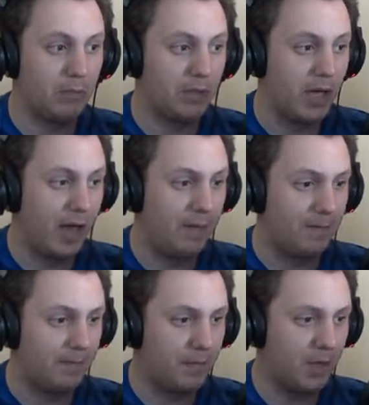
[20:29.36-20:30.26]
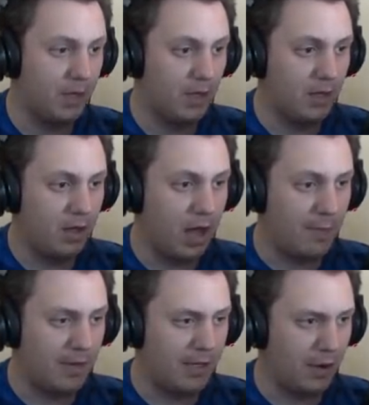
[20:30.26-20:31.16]
Okay. I'm
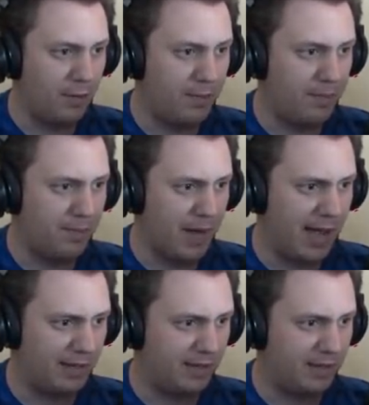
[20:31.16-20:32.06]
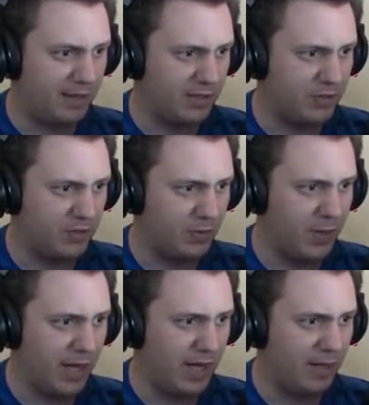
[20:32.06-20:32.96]
gonna go back this
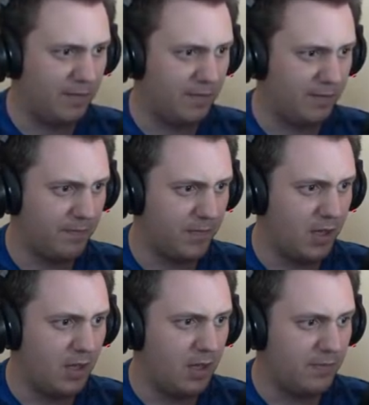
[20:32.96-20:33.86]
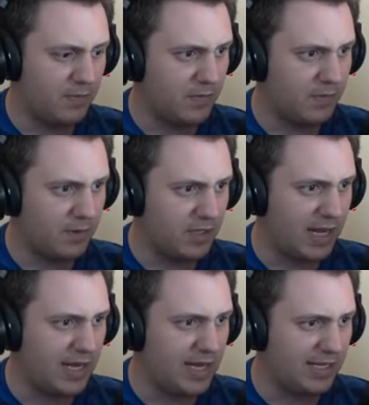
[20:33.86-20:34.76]
way. See,
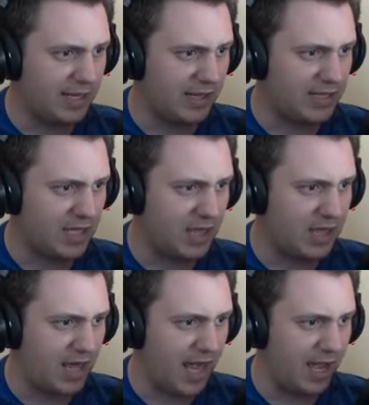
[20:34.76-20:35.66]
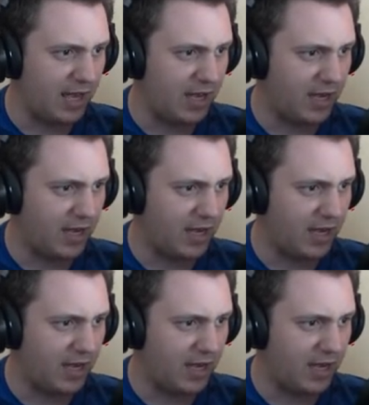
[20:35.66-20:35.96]
I need to get to this thing.